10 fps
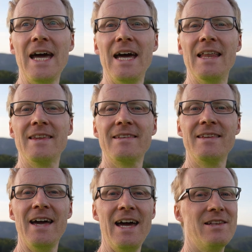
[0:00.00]
And
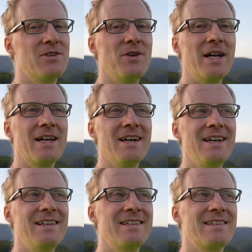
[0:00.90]
the head tracker
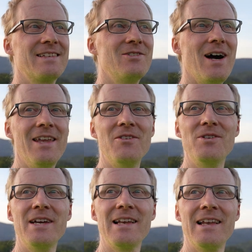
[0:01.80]
is so
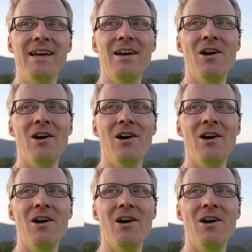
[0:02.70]
unreal.